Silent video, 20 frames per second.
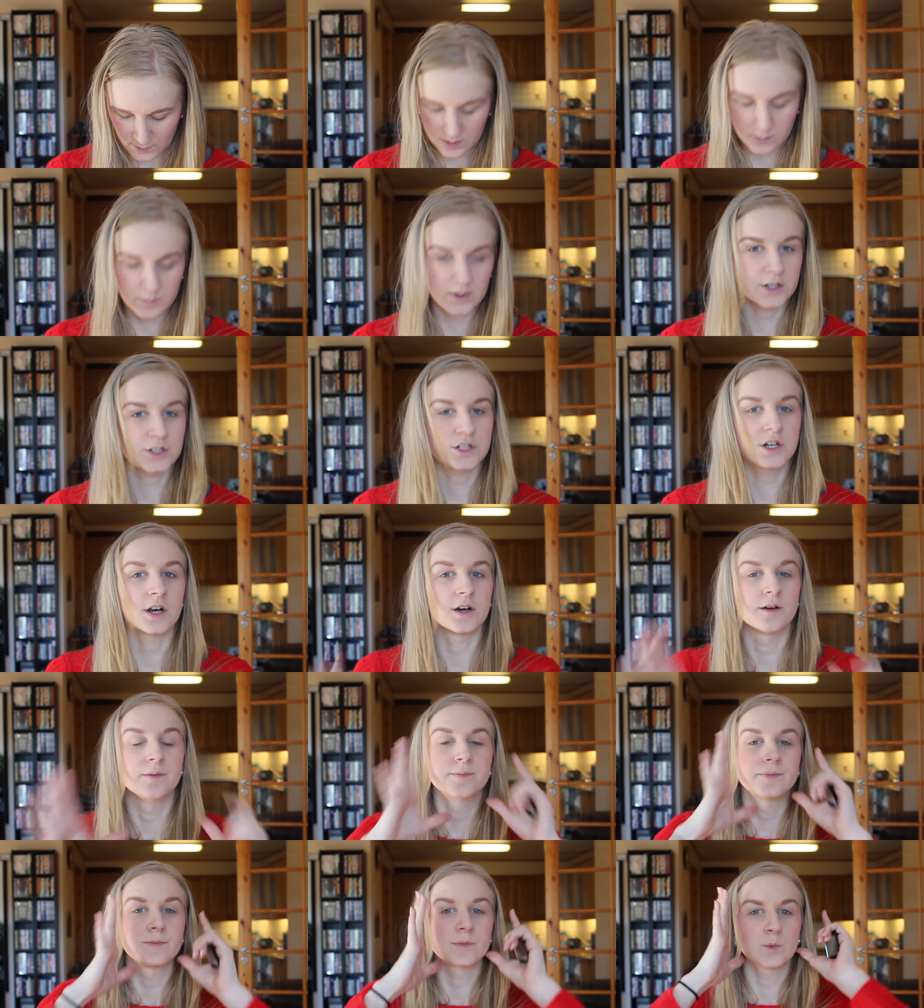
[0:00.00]
I'm not
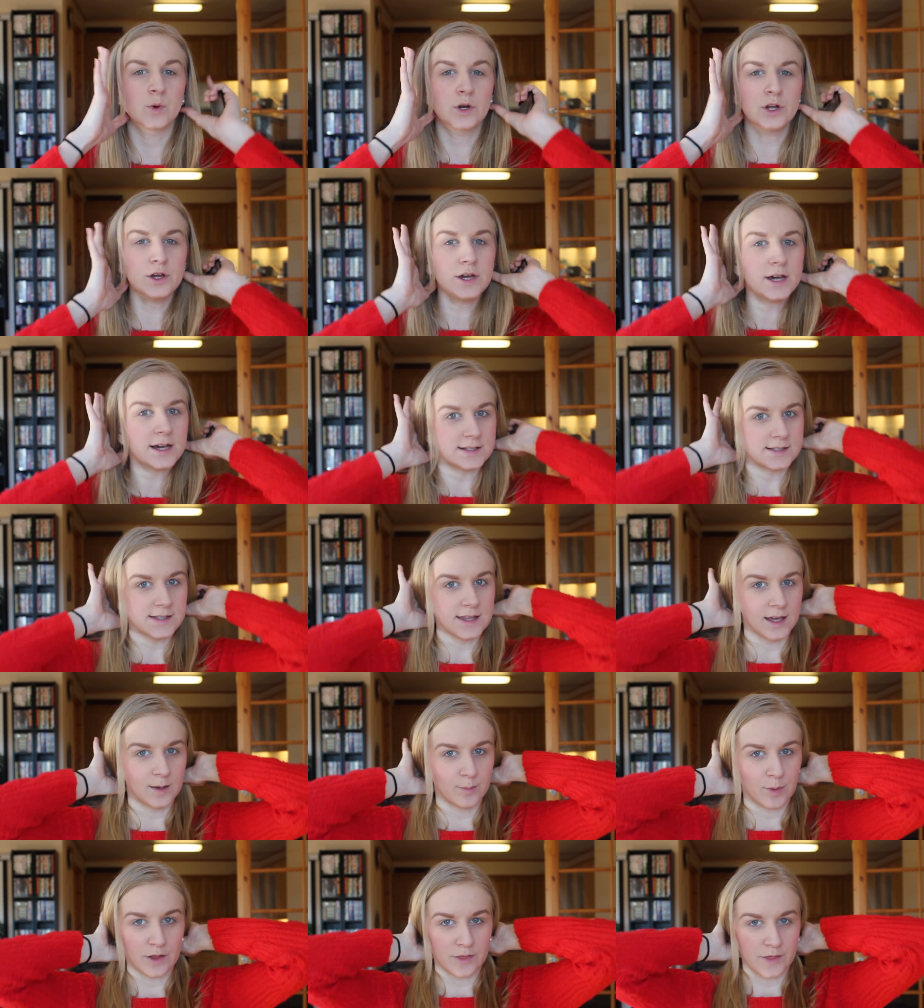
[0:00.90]
sure. What do you guys
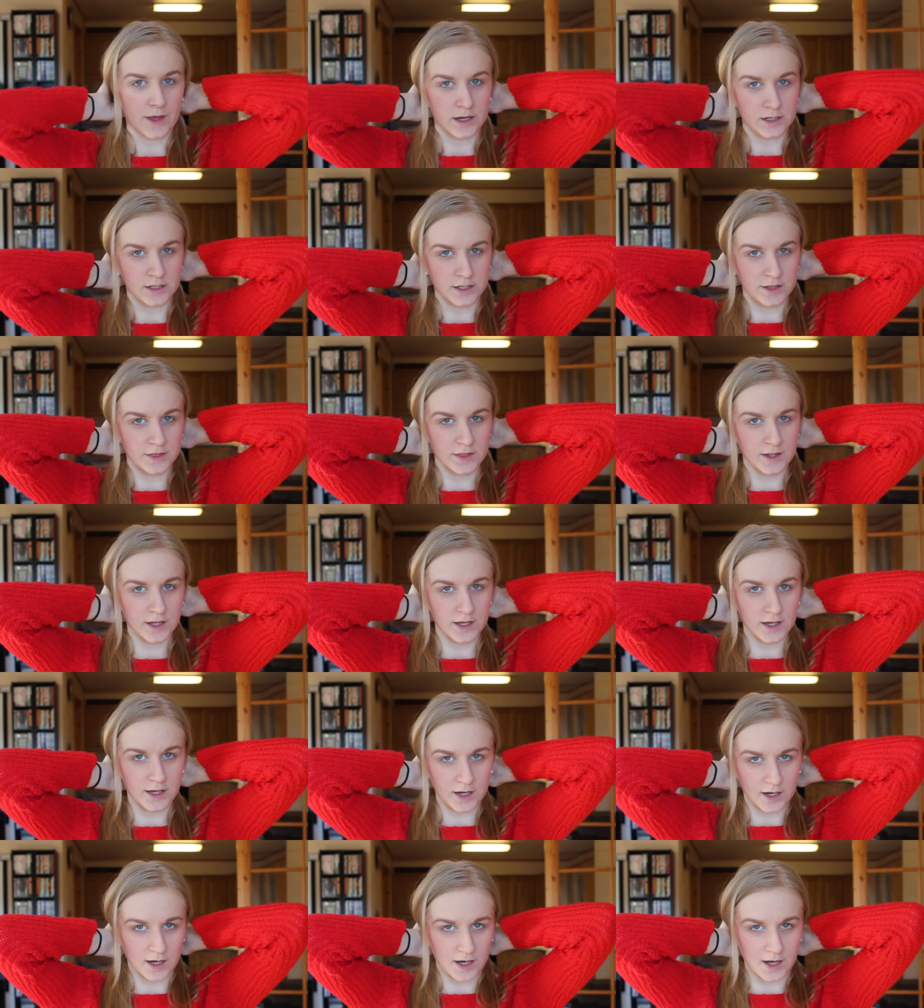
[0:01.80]
think about that? Do you
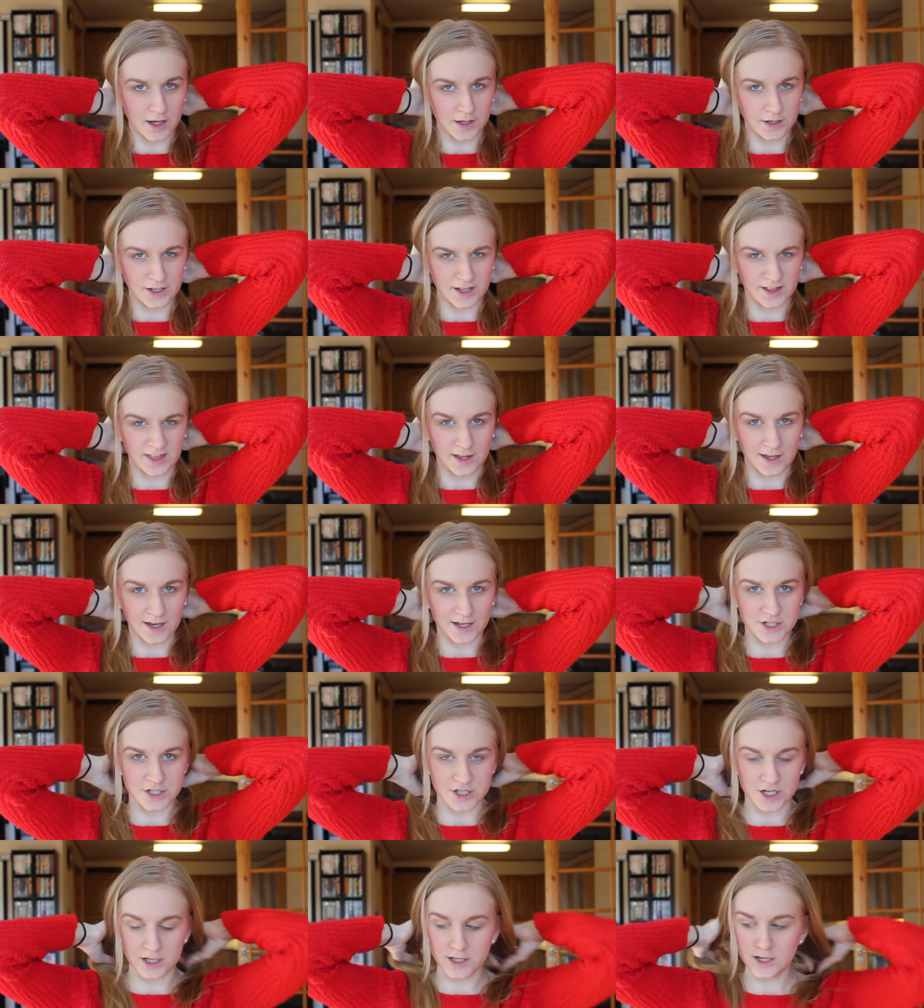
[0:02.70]
think I
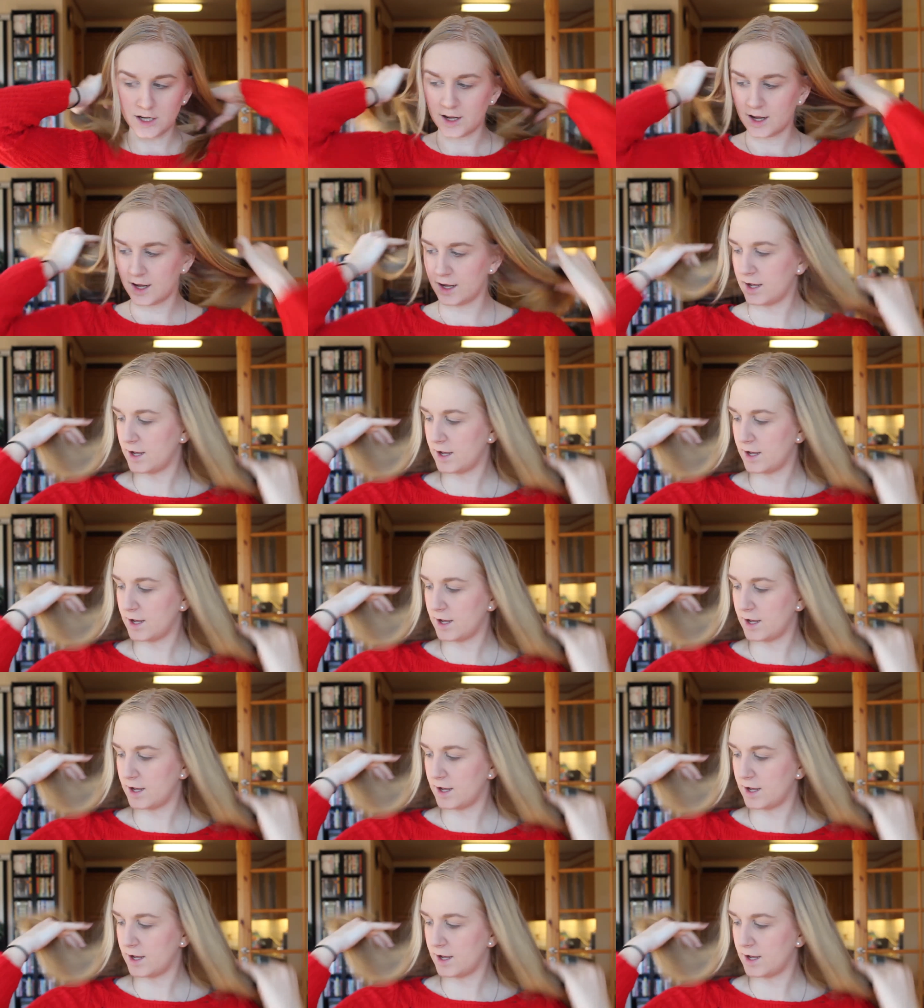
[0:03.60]
should?